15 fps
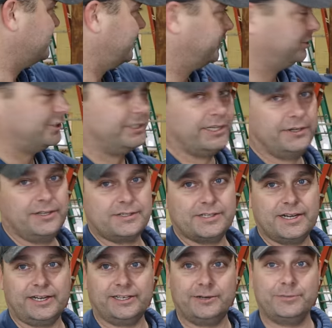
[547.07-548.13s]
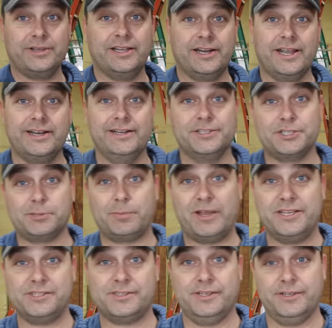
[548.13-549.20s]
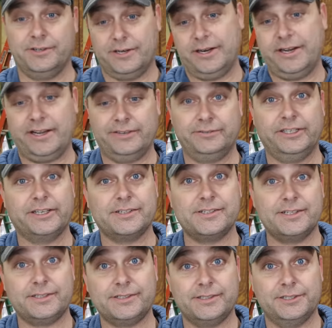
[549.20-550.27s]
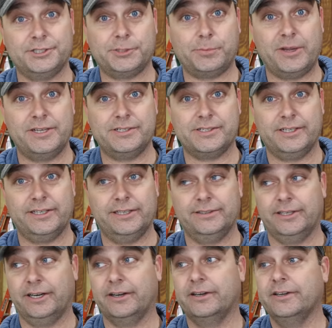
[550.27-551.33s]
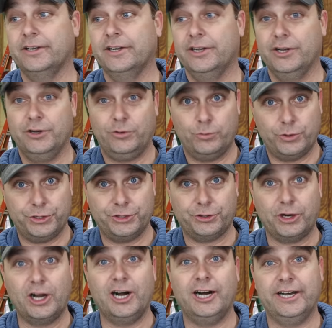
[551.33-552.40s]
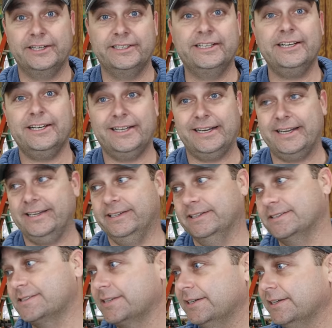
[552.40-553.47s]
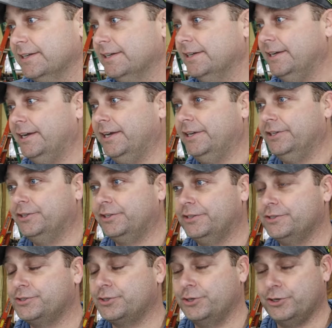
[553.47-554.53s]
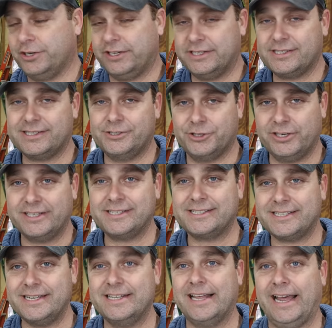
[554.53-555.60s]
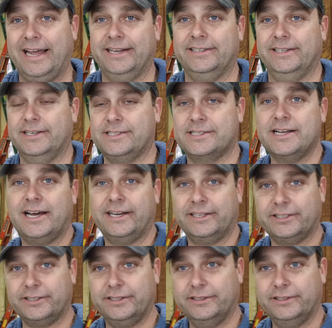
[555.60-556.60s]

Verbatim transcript: section there that's not gonna be an eight inch spacing. You're gonna have like a six inch spacing in there where your odd cut is. And so you're going to you're going to see that that it's not